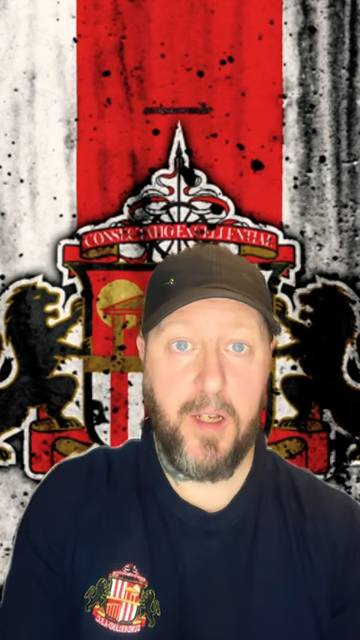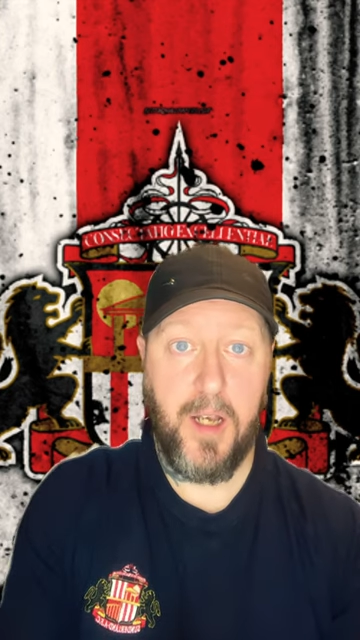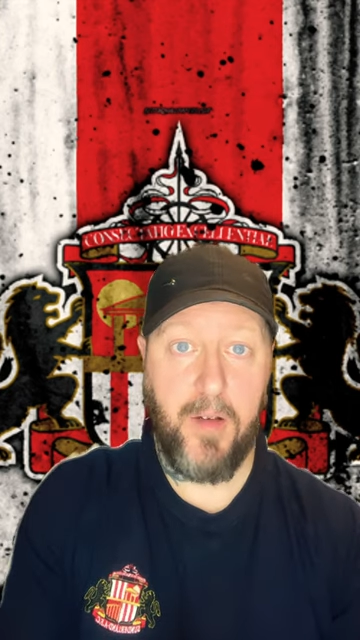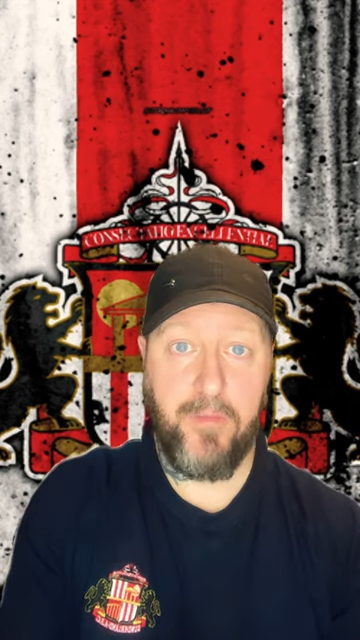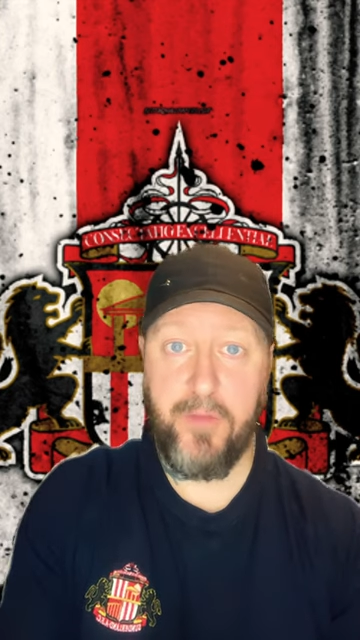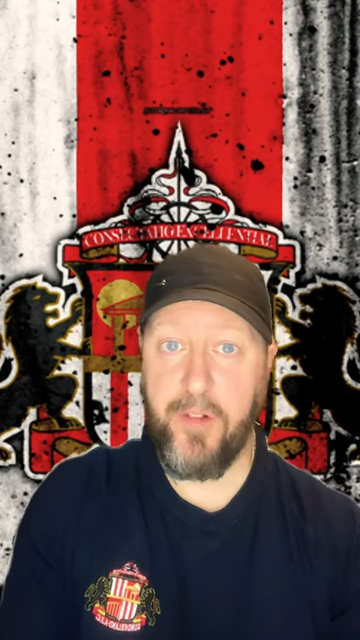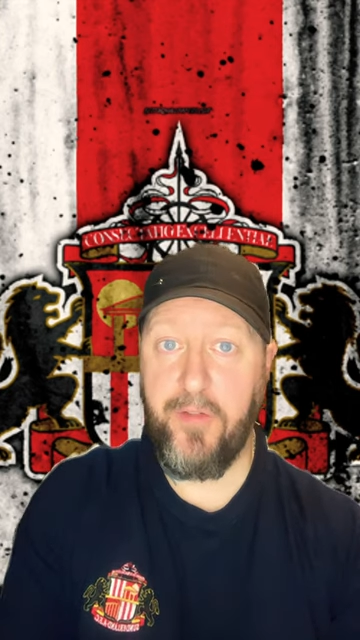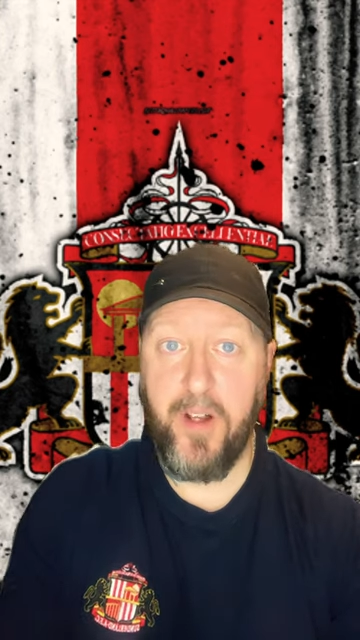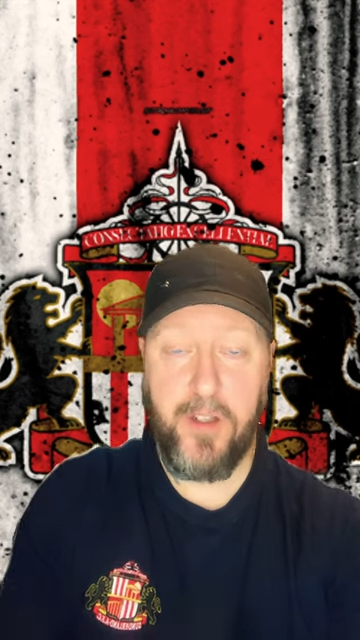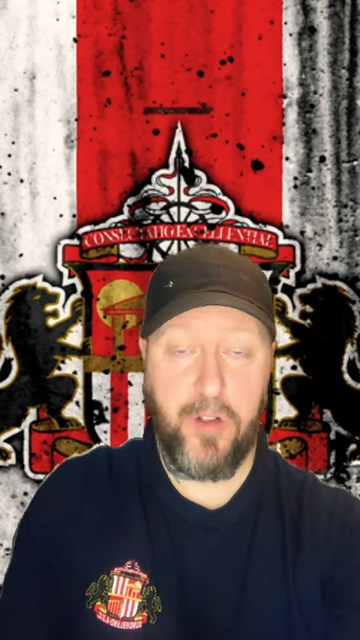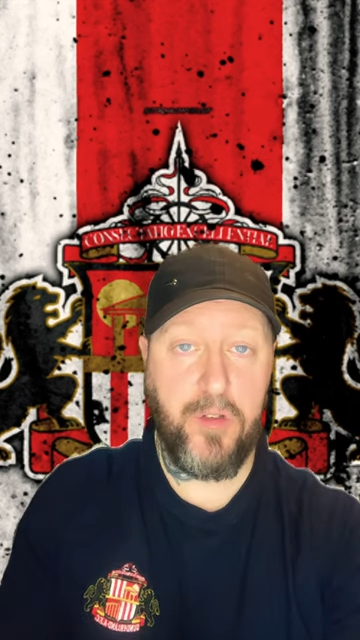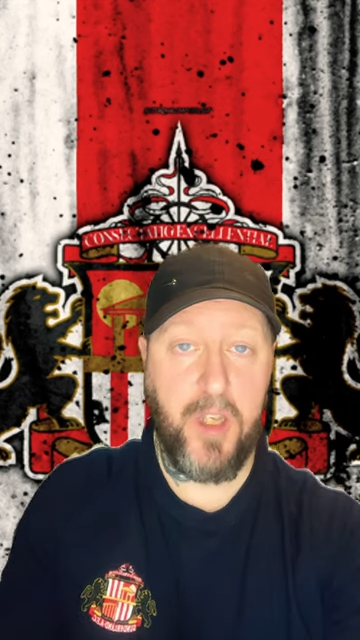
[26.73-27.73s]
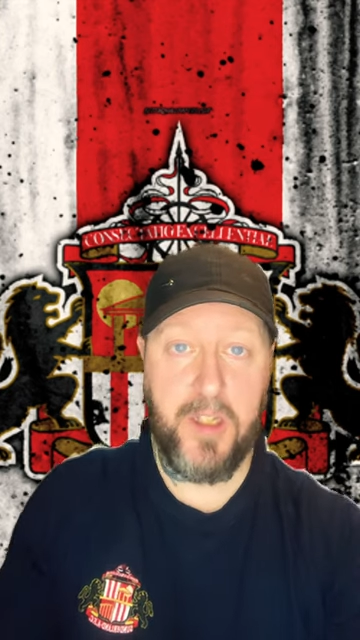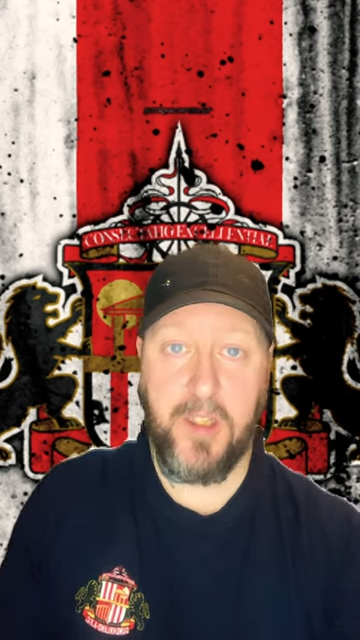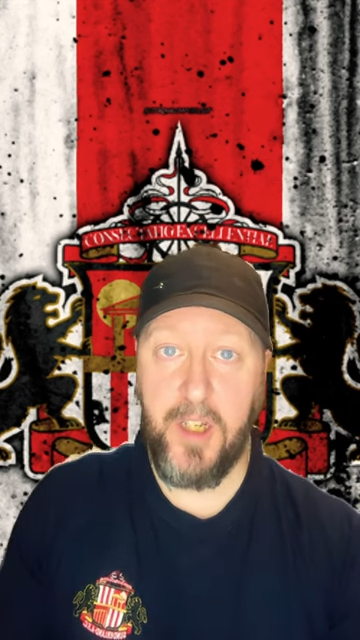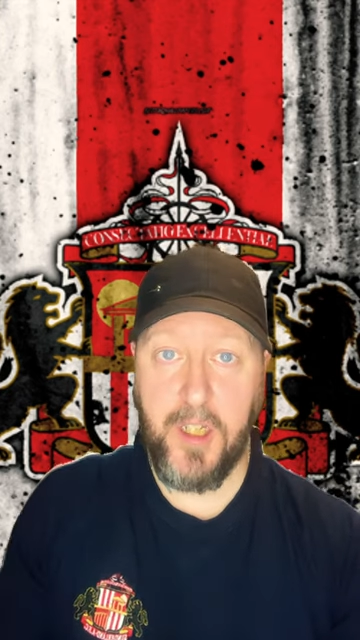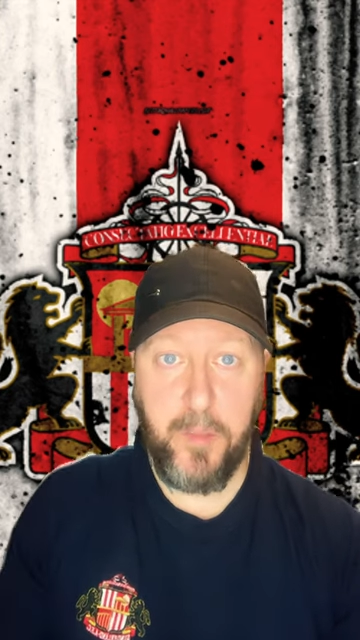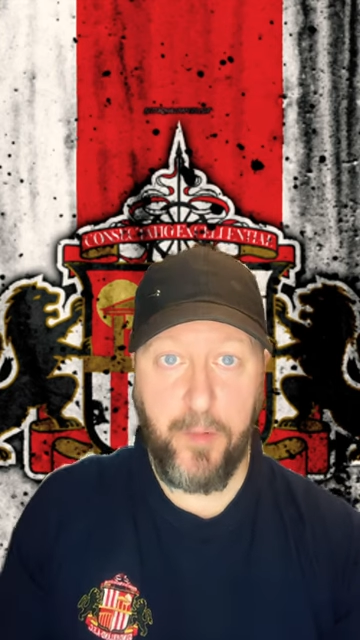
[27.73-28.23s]
having reflected on
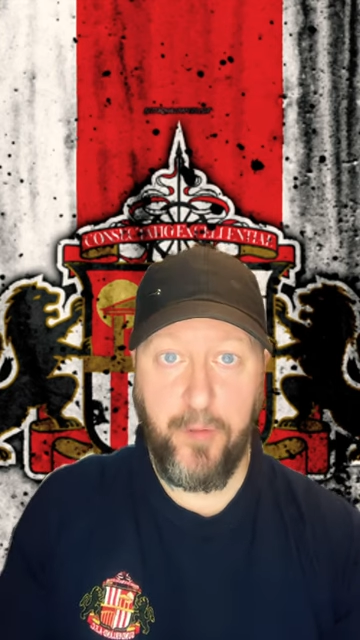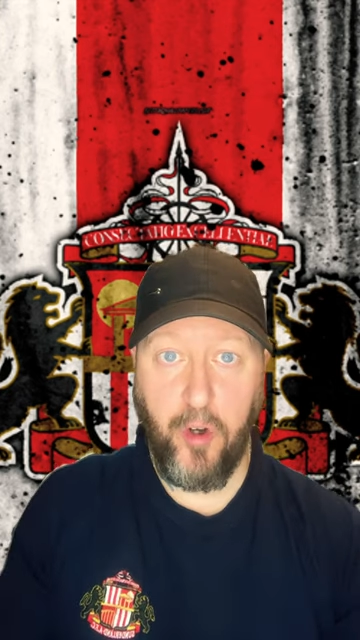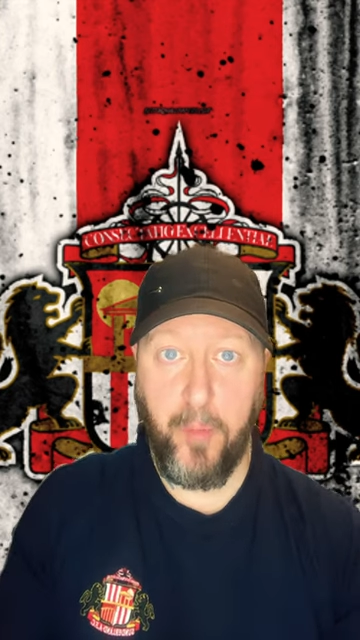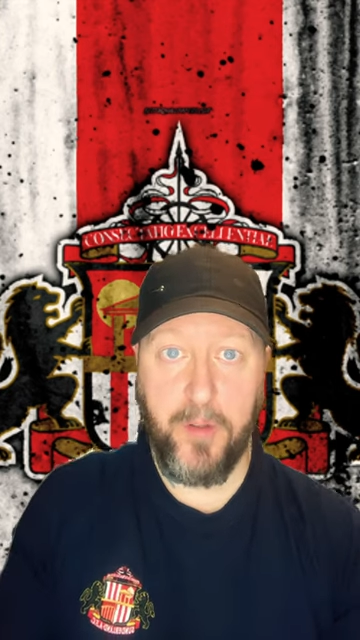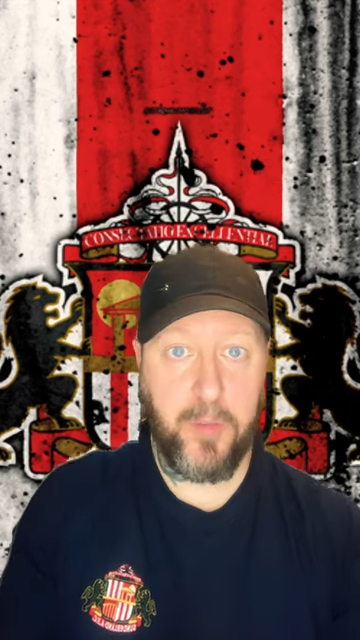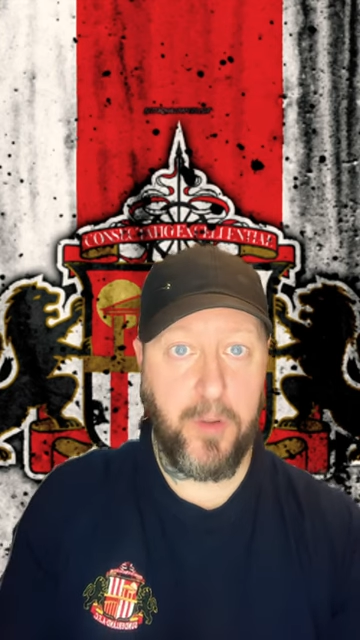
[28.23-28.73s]
yesterday's performance,